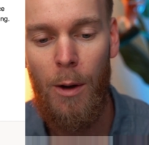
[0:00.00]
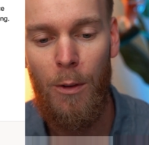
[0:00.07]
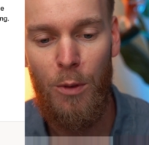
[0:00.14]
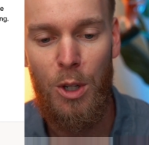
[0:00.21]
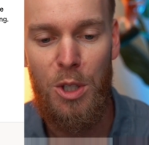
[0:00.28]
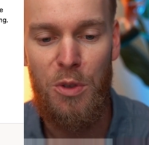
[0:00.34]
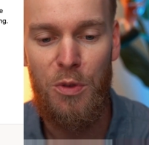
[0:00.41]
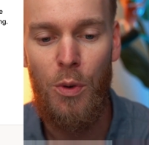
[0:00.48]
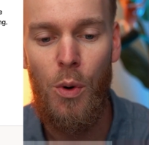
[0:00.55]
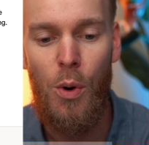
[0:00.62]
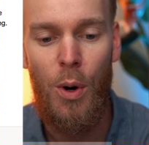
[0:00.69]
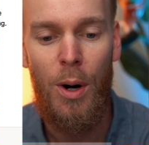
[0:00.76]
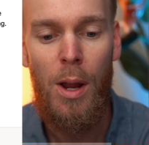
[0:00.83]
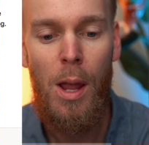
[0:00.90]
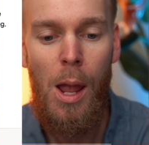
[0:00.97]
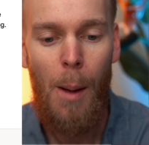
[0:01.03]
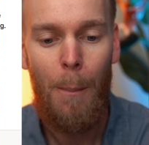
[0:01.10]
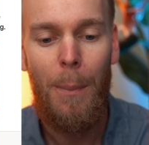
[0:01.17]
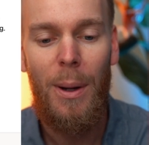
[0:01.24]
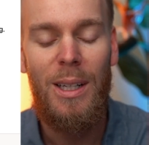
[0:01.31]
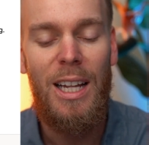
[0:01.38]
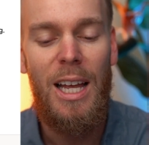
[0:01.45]
Verse 4,
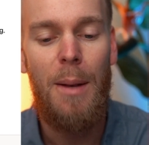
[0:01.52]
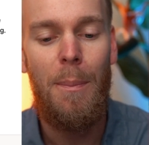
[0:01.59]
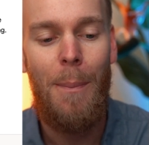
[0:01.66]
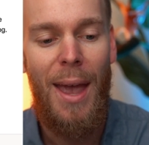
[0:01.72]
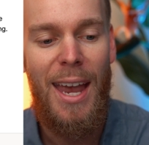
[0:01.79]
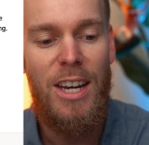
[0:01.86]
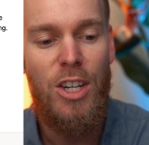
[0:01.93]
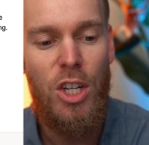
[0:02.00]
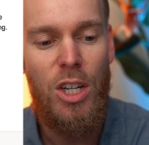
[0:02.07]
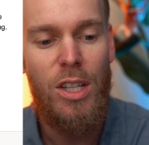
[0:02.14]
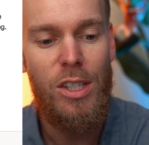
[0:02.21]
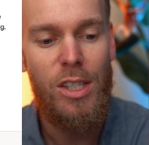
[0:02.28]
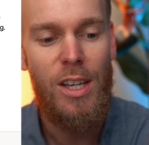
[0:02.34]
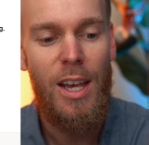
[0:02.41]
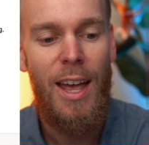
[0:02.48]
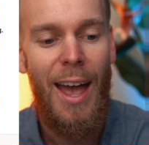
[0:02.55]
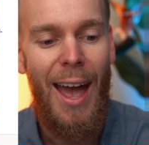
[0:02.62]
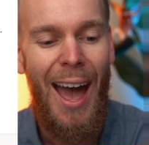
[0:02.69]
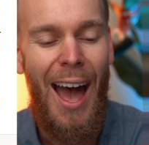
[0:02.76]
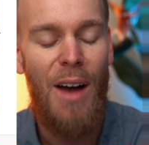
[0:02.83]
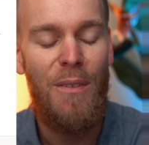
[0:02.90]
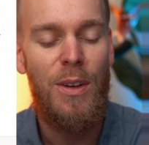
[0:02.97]
but let patience
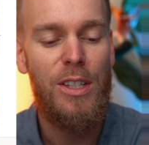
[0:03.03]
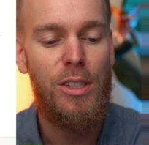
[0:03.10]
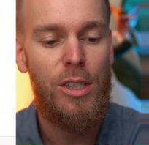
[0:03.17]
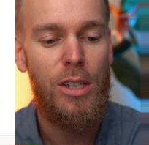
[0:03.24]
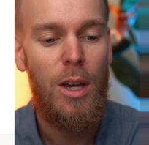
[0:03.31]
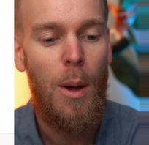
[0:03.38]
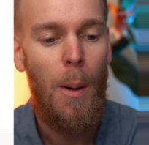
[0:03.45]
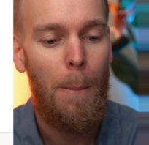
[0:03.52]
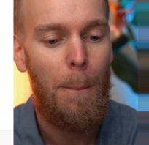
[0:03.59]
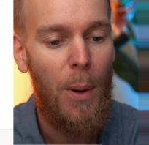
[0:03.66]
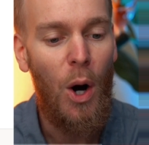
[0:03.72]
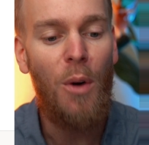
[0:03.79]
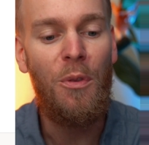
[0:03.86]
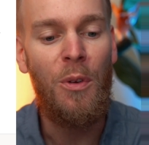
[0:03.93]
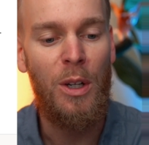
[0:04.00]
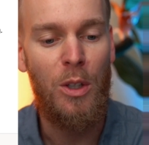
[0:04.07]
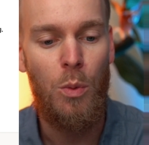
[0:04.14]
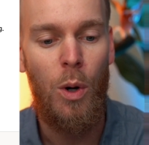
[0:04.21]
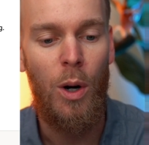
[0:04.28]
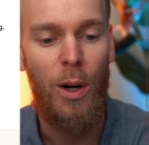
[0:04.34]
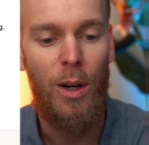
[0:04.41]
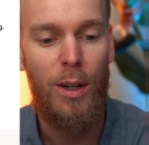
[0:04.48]
have its perfect
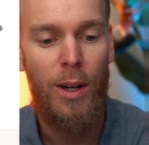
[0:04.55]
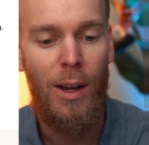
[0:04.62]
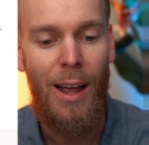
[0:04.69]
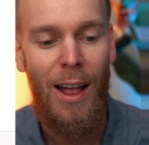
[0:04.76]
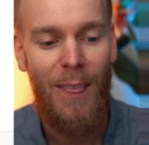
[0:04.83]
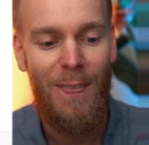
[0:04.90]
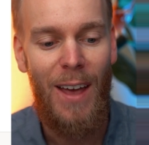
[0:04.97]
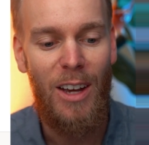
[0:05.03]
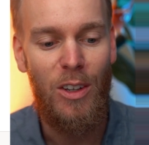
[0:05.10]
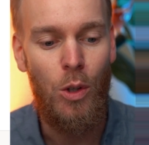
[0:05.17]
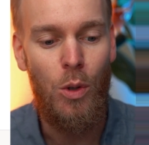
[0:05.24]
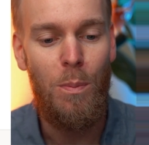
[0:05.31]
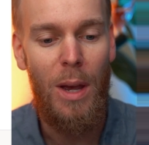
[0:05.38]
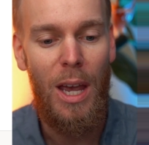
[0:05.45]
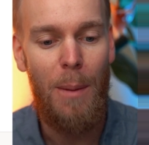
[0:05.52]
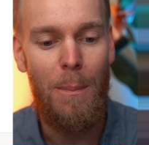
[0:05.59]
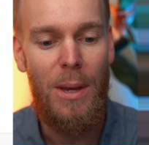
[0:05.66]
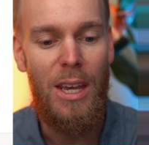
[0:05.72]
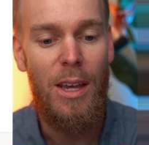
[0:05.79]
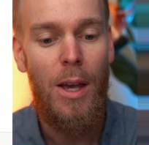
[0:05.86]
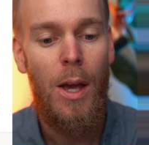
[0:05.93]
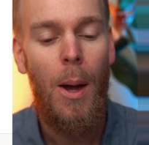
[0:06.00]
work, that you may
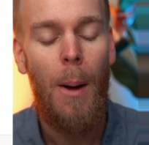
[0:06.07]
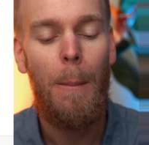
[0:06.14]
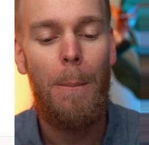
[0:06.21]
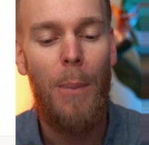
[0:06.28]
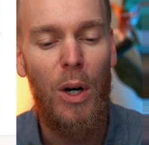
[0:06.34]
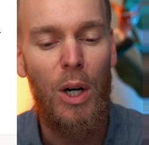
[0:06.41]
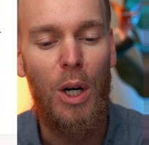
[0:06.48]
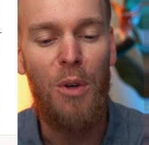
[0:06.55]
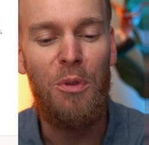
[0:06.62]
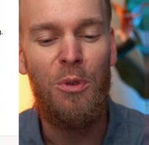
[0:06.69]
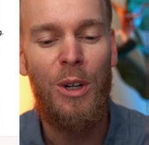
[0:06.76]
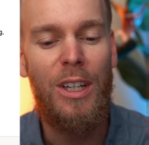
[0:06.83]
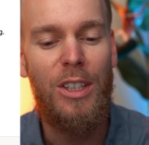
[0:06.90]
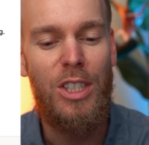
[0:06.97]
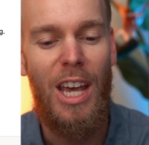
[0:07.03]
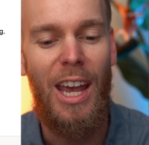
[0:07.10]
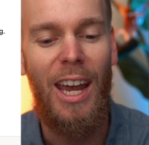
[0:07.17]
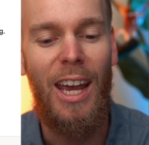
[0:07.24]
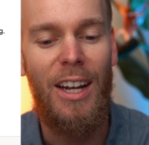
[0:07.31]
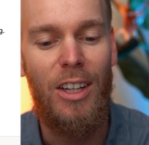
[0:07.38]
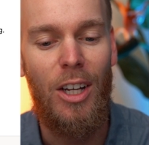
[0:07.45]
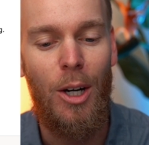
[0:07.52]
be perfect
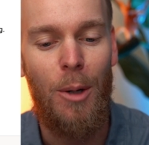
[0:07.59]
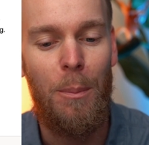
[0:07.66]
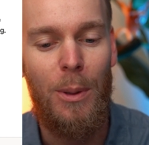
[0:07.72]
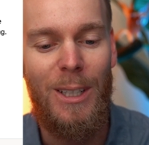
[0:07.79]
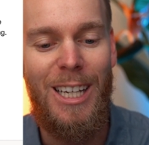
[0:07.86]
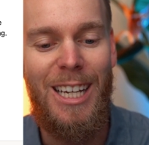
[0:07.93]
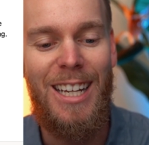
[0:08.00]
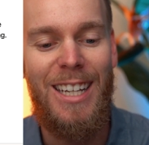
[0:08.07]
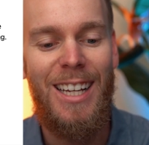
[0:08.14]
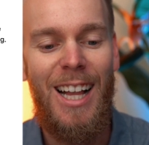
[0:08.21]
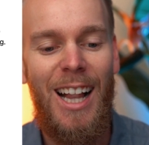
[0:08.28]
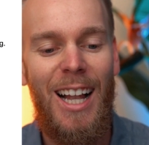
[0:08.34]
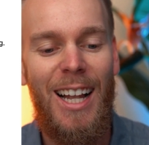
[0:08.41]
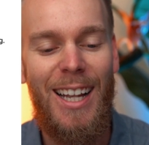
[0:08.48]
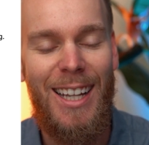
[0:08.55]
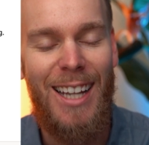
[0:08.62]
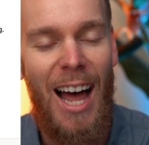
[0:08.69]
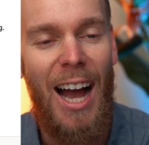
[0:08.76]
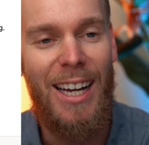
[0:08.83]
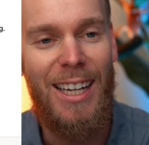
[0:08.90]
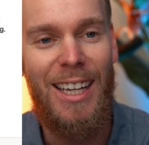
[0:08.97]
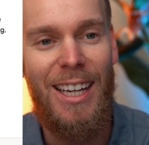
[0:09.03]
and complete,
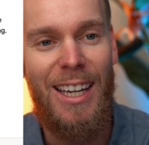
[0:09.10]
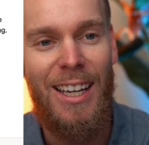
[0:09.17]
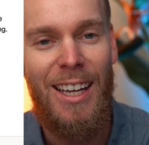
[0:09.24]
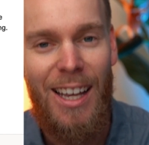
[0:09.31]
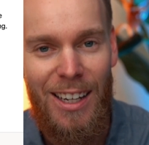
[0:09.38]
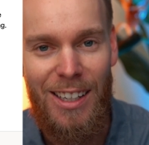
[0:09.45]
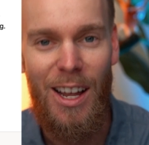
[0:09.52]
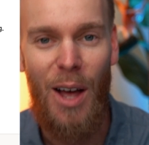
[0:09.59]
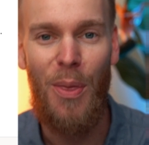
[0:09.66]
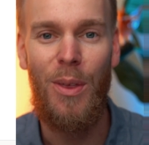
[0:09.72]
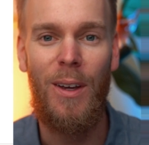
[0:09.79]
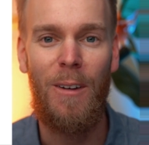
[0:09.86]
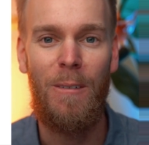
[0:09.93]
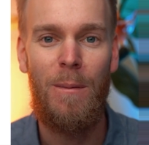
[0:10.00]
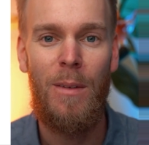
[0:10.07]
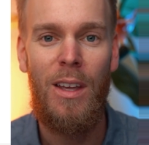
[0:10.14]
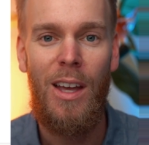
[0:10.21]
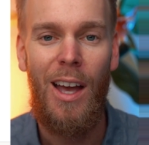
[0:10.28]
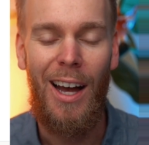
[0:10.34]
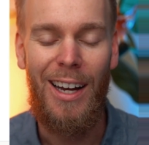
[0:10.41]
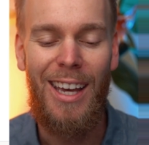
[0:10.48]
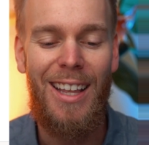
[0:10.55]
lacking nothing.
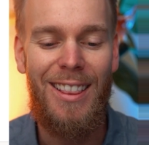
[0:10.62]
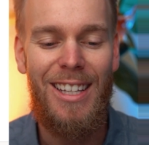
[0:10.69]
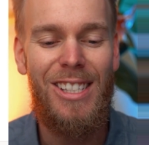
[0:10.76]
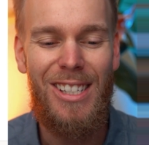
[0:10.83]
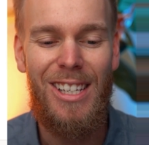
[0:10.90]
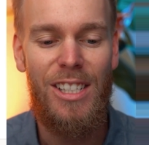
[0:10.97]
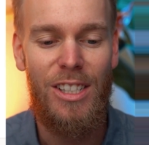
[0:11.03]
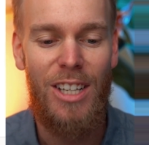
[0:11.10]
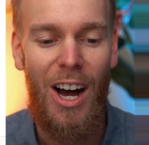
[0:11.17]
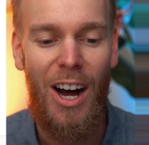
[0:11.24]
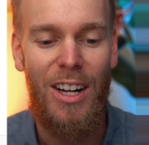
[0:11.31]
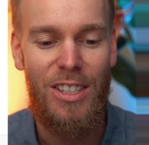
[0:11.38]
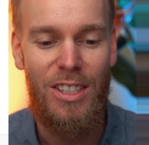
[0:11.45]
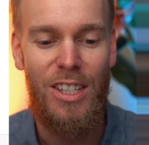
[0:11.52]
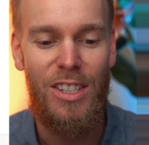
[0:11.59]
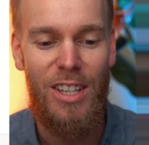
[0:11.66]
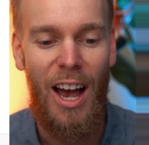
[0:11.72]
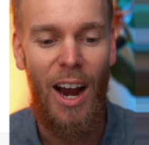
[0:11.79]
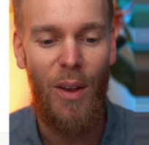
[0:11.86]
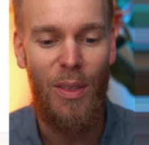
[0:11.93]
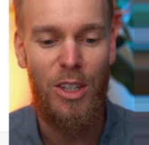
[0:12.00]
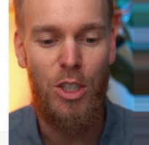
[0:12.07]
Again, this is God's
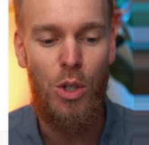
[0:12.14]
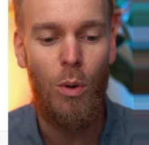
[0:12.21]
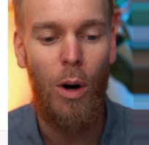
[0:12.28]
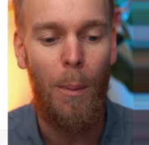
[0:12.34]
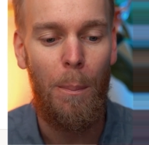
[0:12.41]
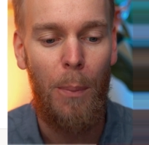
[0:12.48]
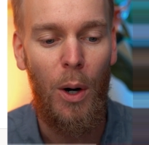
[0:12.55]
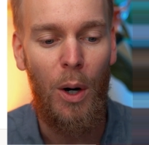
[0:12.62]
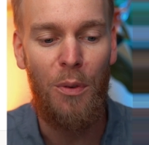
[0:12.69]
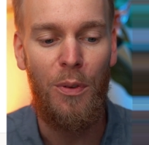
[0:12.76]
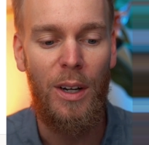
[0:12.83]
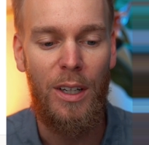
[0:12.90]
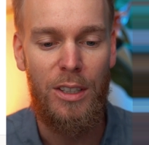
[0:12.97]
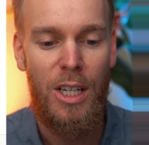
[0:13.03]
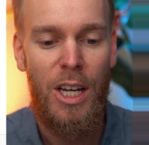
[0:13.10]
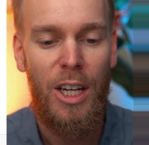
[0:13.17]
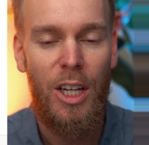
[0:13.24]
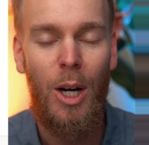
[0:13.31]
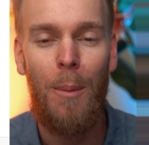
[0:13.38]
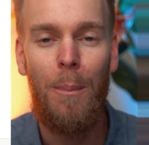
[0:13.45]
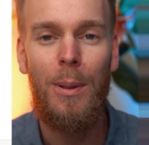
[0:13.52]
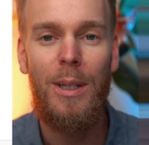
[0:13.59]
desire, that you are perfect,
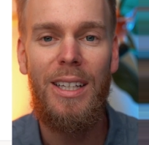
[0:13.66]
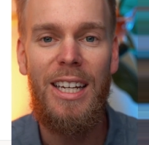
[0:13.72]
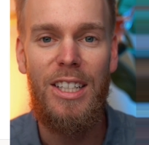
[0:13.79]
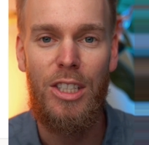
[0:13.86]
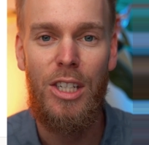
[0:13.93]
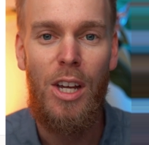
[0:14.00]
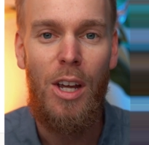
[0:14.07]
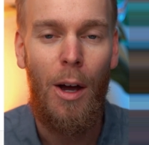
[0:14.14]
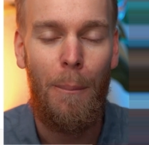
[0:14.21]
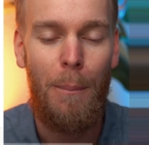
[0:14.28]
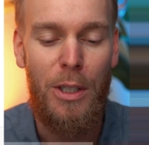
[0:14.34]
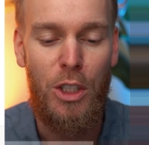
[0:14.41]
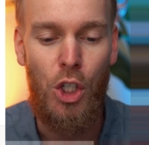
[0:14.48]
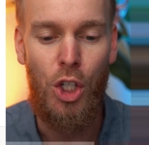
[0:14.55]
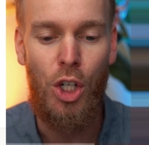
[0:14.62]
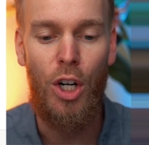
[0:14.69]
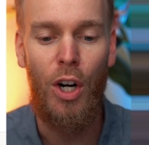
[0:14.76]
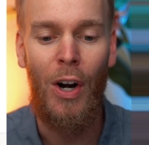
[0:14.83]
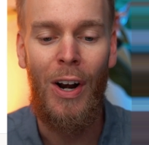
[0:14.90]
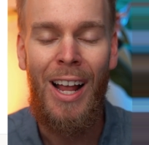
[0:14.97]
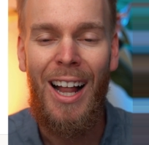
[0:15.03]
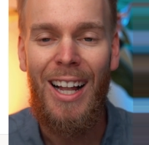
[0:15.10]
complete,
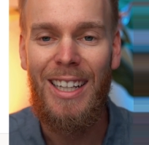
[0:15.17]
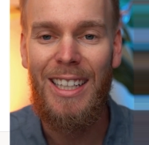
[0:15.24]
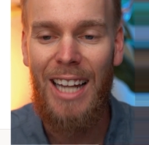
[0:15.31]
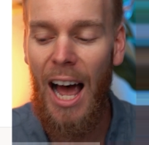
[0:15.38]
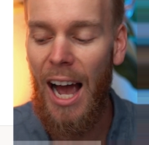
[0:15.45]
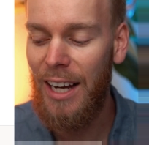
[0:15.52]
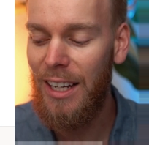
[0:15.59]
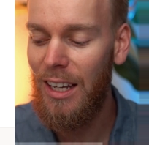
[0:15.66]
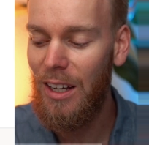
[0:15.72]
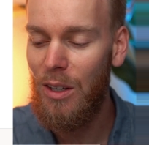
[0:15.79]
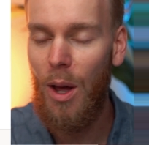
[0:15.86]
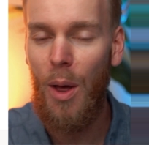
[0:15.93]
mature, lacking